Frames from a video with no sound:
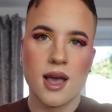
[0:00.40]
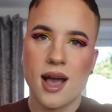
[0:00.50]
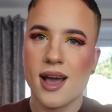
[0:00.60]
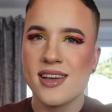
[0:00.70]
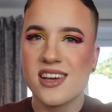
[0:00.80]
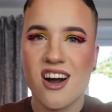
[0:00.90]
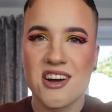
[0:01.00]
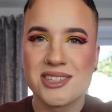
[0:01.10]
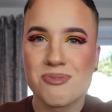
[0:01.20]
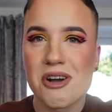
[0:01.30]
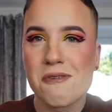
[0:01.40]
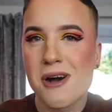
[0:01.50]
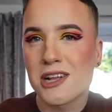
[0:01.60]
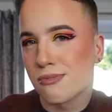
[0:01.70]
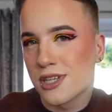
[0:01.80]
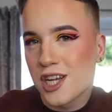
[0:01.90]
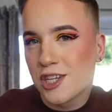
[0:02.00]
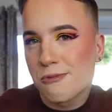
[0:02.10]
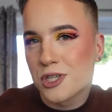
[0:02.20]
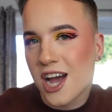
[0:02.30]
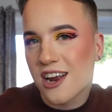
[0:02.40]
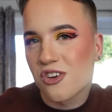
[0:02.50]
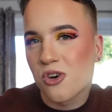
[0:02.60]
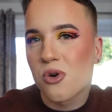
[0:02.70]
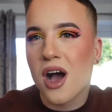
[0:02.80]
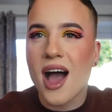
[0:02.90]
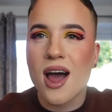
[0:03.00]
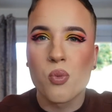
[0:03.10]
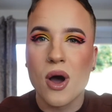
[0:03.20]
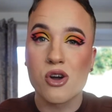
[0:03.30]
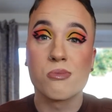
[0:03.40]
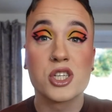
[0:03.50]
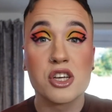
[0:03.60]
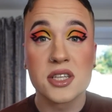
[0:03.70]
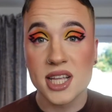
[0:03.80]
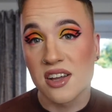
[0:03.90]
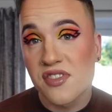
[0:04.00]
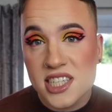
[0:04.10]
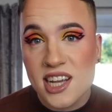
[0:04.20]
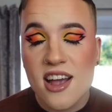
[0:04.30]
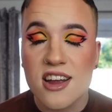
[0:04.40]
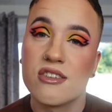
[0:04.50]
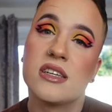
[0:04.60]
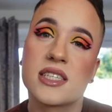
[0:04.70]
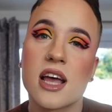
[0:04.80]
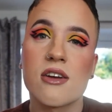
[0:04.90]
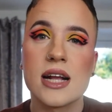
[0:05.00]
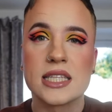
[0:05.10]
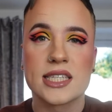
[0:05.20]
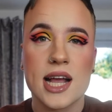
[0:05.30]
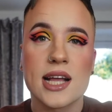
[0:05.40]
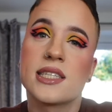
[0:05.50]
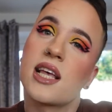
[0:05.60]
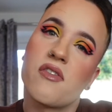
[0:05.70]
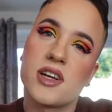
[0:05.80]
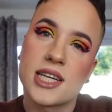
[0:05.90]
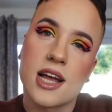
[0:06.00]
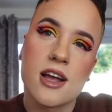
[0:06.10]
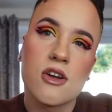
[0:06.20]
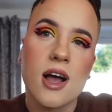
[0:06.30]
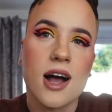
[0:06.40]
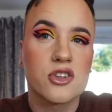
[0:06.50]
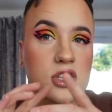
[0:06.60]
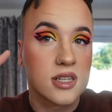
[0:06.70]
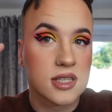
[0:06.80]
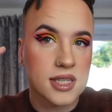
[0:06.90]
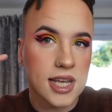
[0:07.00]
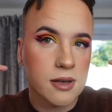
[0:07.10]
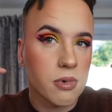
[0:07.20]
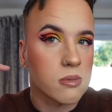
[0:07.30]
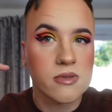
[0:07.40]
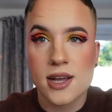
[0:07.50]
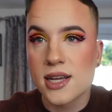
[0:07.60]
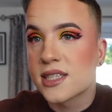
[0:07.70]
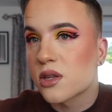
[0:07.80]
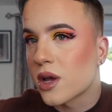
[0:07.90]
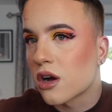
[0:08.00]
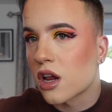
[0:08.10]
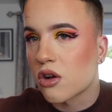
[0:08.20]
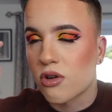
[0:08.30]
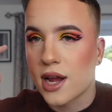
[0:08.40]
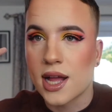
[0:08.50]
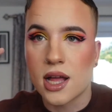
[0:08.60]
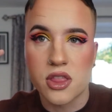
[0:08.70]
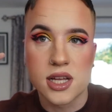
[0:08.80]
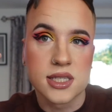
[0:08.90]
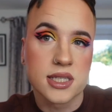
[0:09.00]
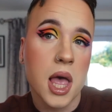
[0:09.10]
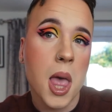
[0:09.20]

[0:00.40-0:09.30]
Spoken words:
Hey guys, welcome back to my YouTube channel and welcome to the second video. So in today's video, as you can see by my face, we are going to create this